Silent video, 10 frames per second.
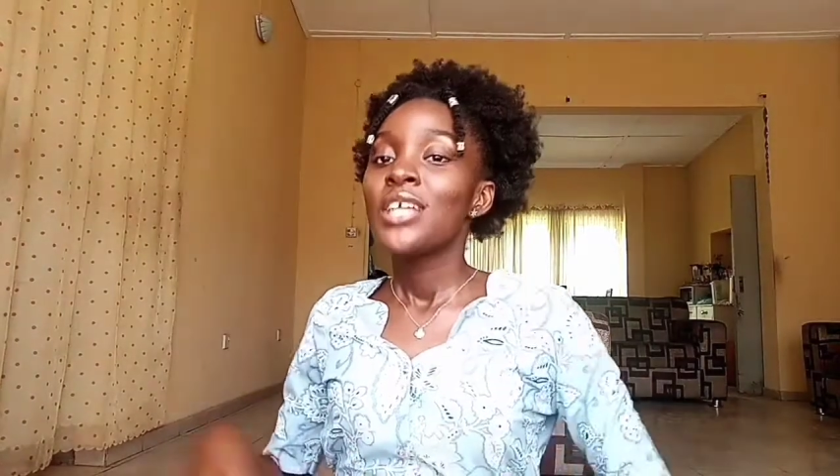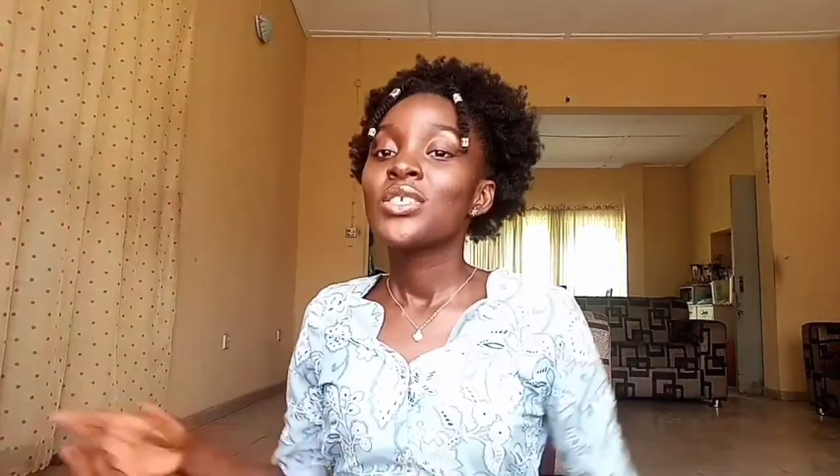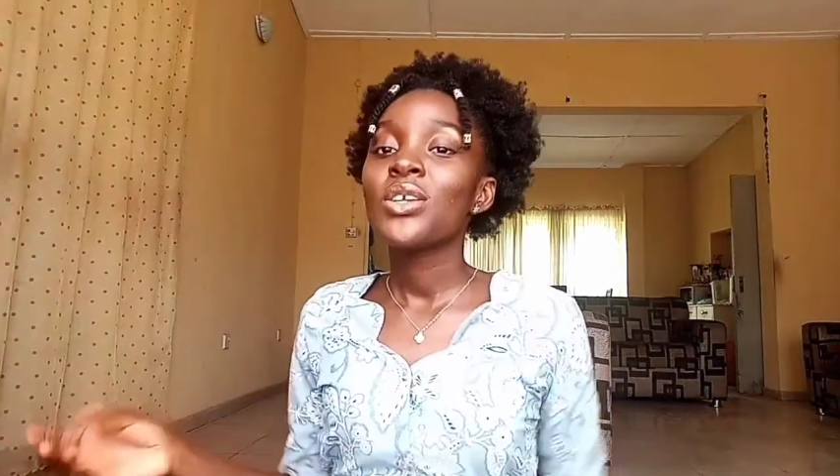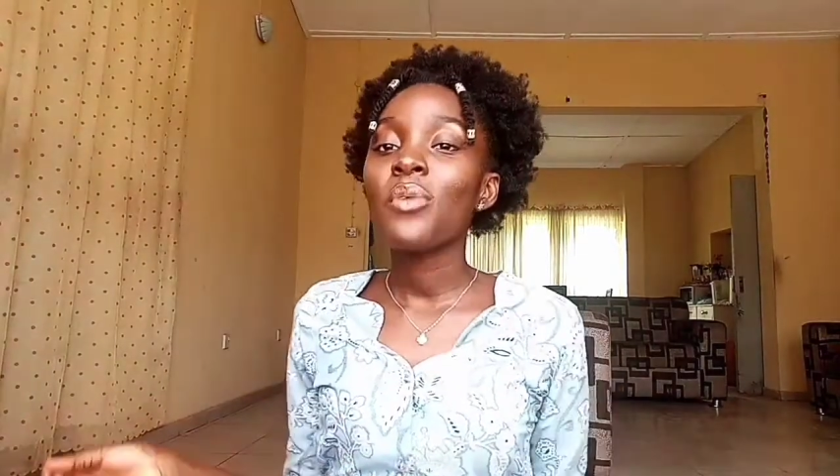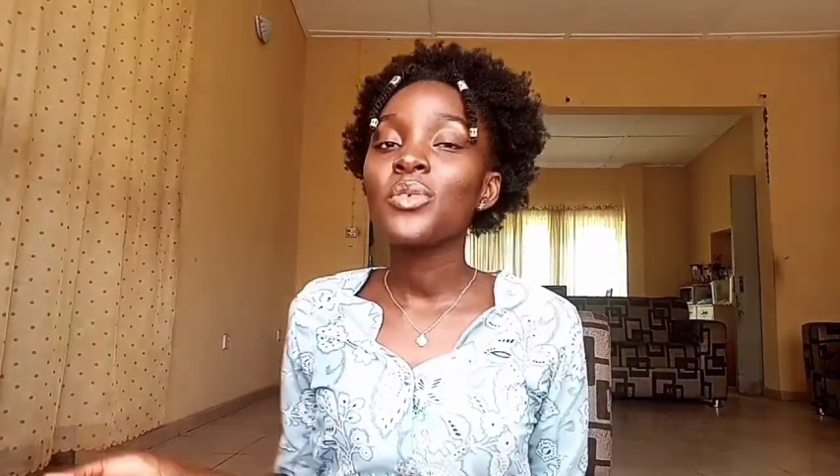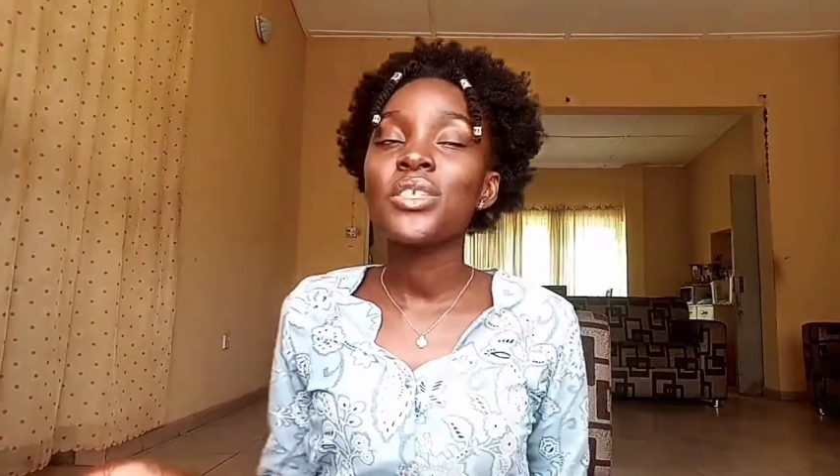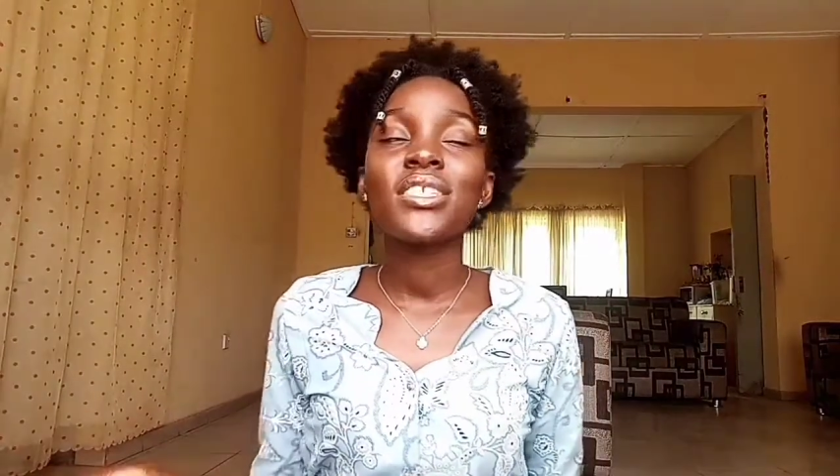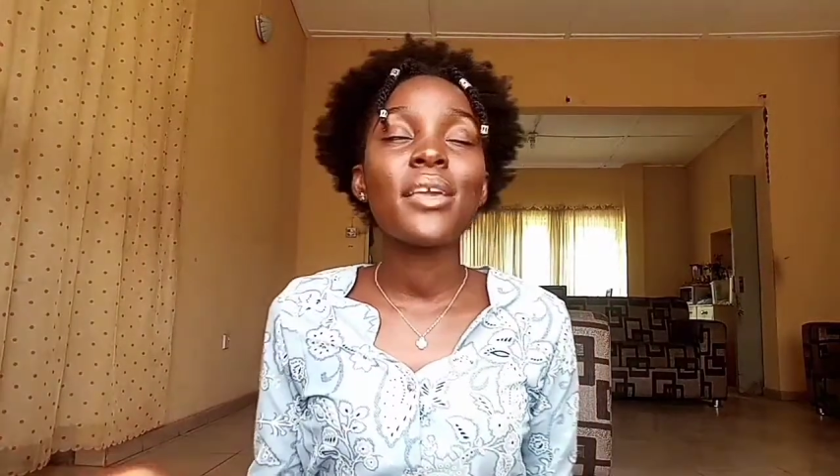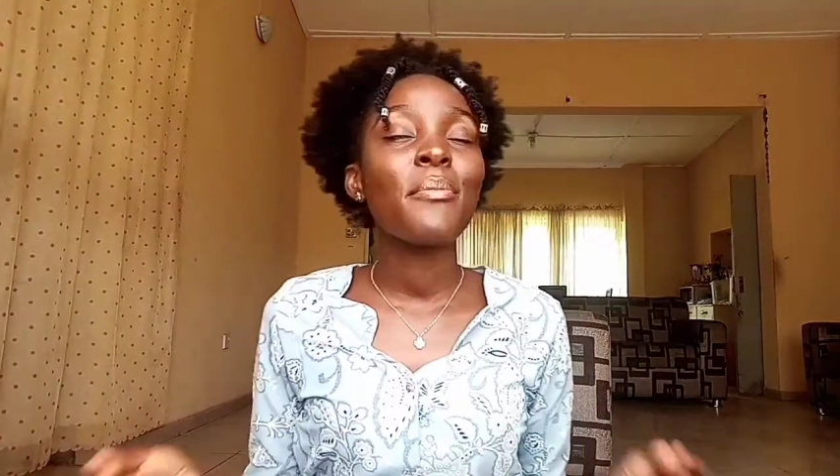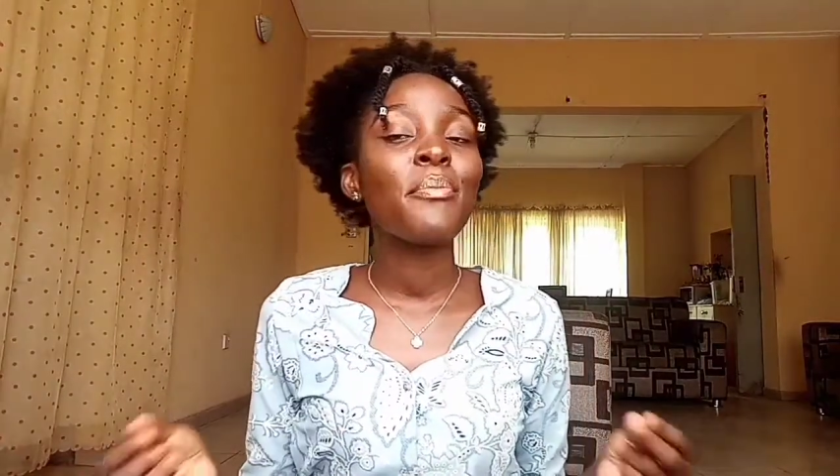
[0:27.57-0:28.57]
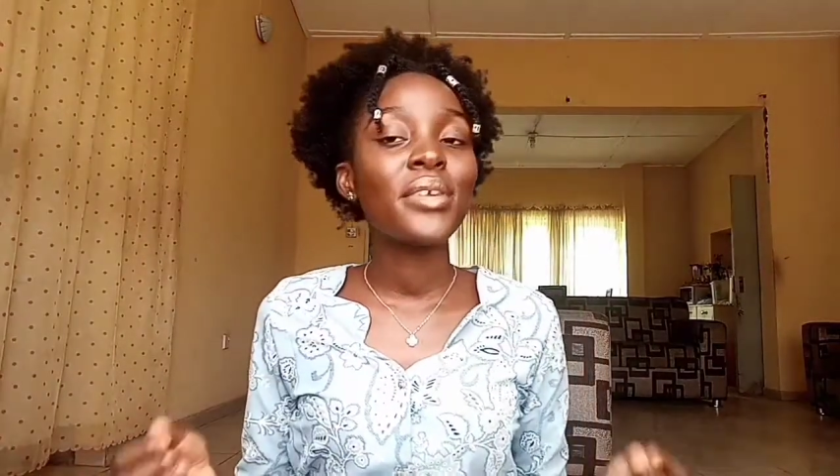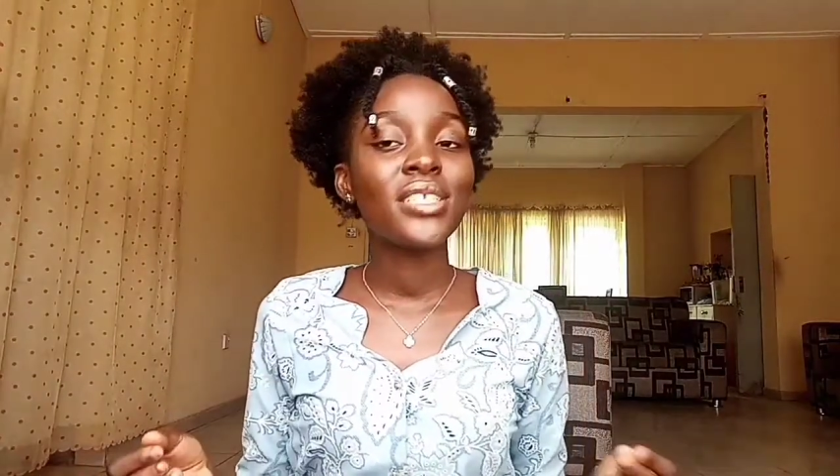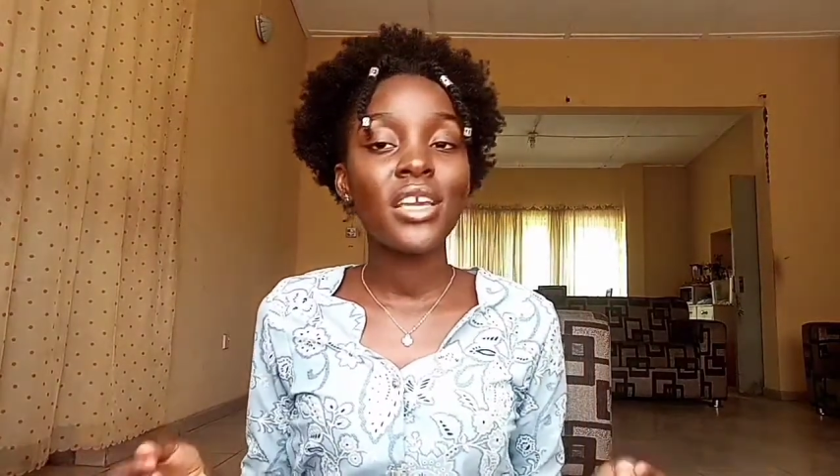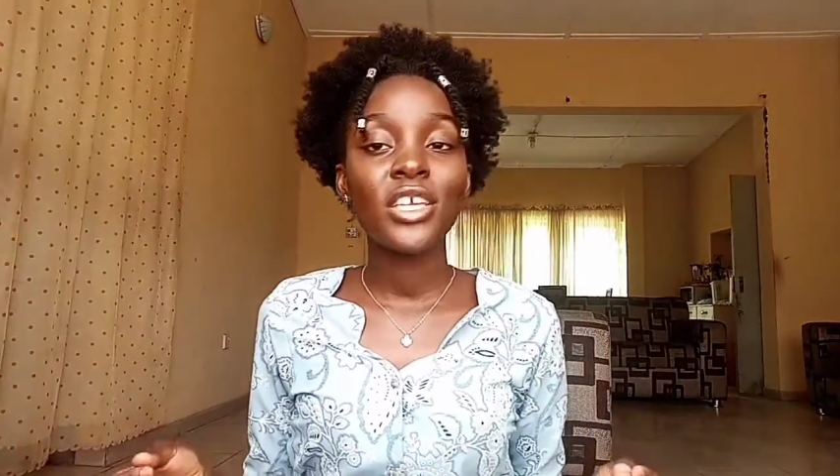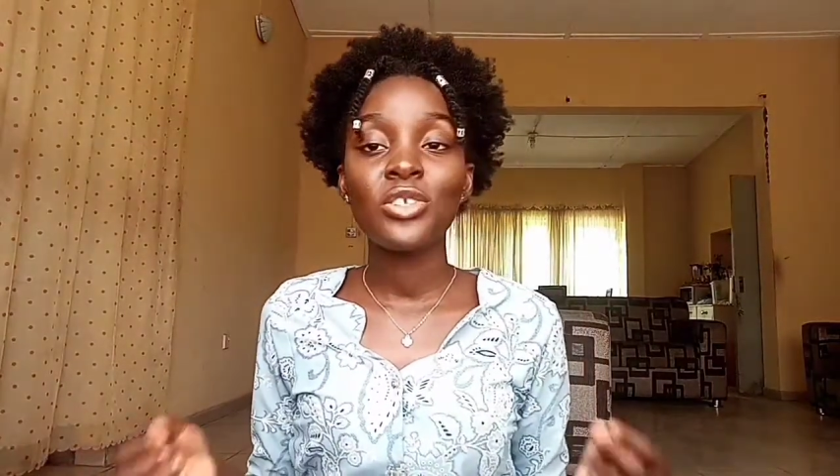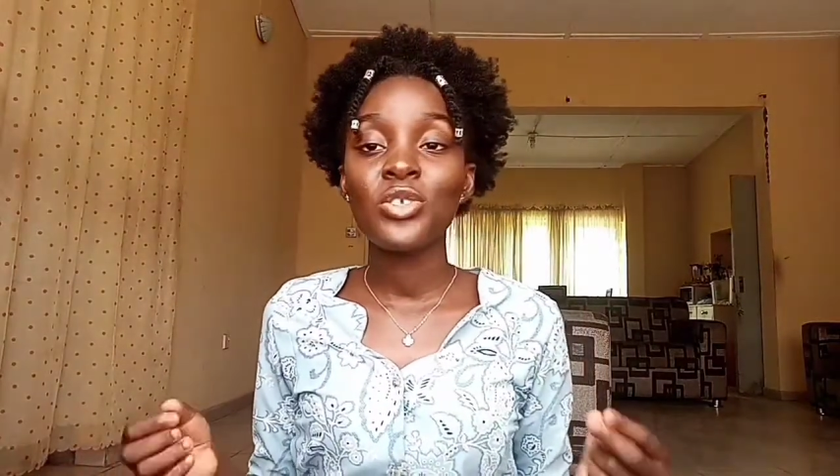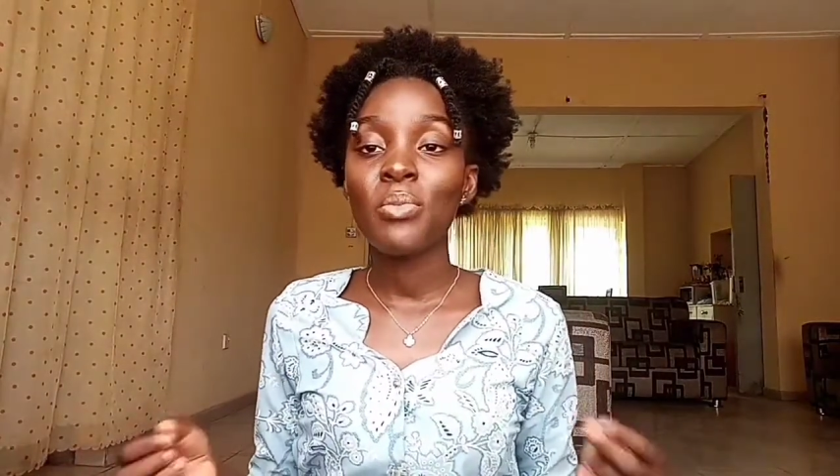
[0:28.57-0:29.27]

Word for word: So I want to say a big thank you to